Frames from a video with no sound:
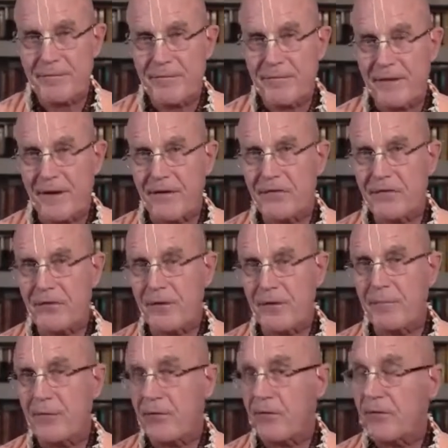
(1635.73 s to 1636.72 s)
and she
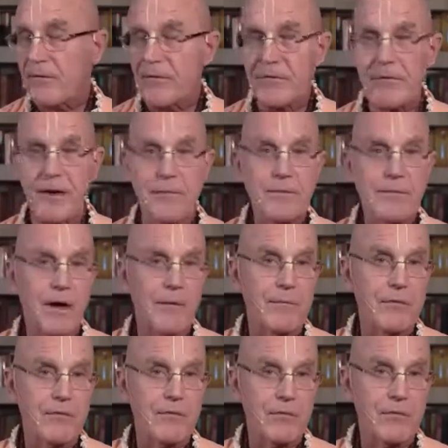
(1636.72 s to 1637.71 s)
appeared at the same
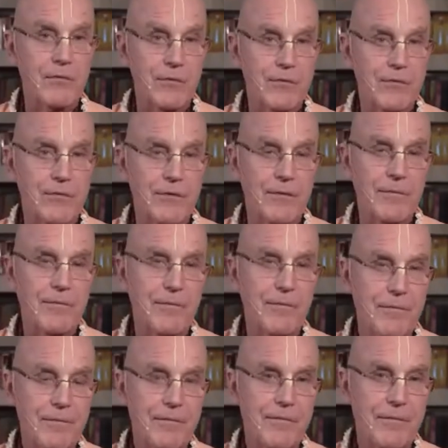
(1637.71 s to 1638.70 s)
time as Krishna
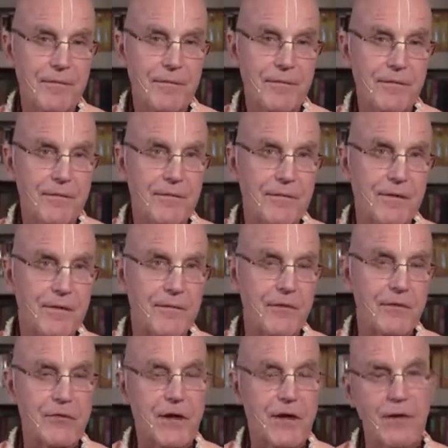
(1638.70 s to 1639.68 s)
in the
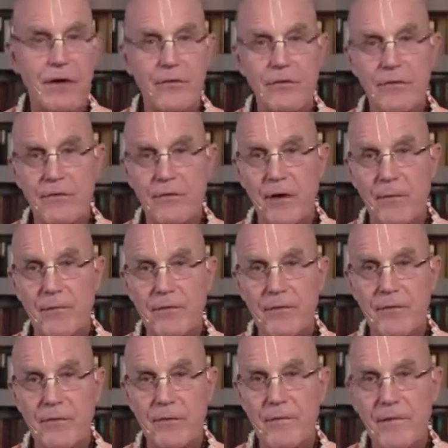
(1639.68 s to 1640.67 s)
jailhouse of
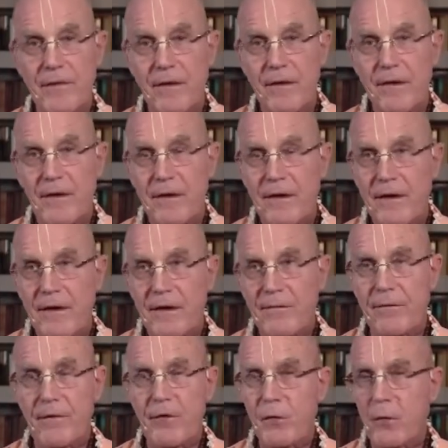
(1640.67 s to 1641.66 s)
Kamsa,
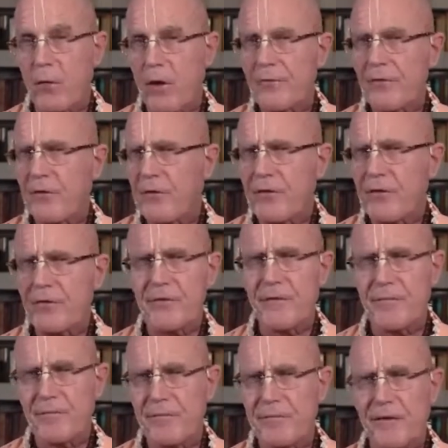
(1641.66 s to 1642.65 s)
that you offer her
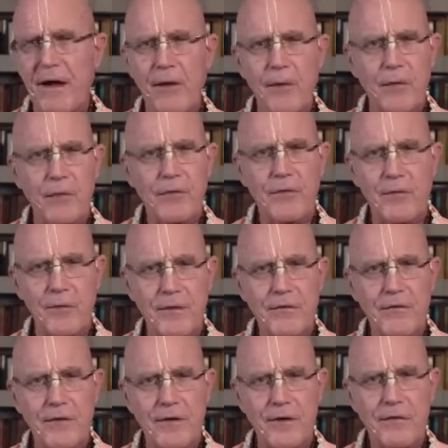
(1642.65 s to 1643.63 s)
some flowers or
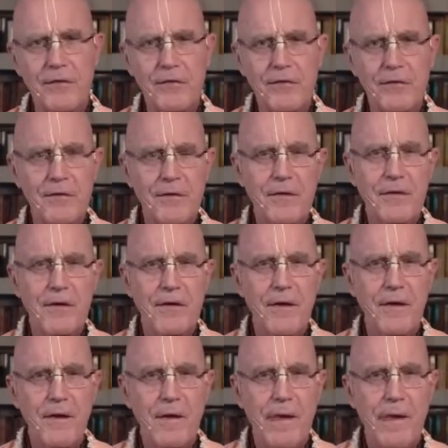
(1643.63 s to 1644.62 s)
incense,
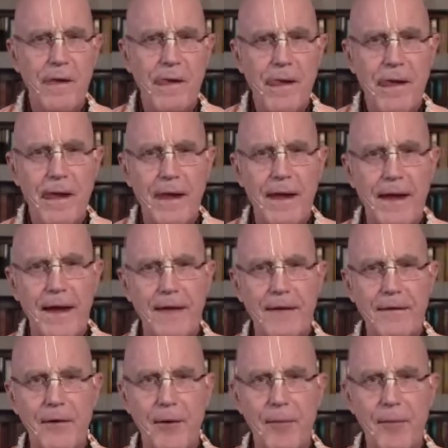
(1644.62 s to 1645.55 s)
and